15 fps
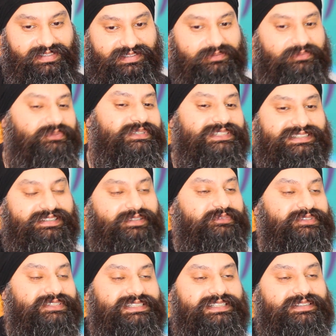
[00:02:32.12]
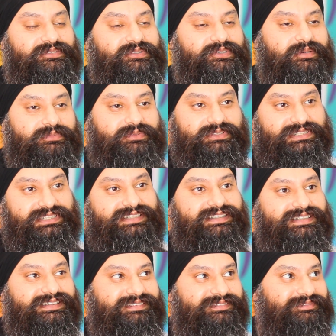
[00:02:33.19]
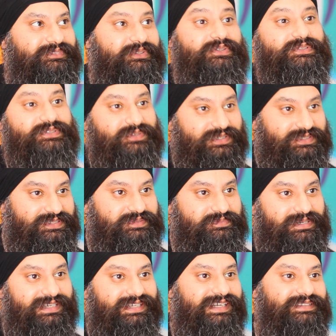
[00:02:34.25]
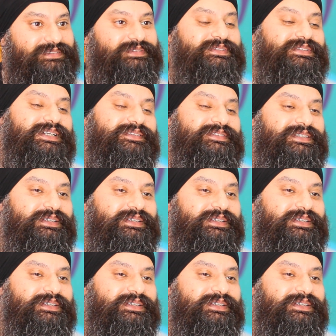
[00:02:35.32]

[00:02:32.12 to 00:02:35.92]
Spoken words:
And obviously I grew up watching Goodness Gracious Me and that sort of stuff.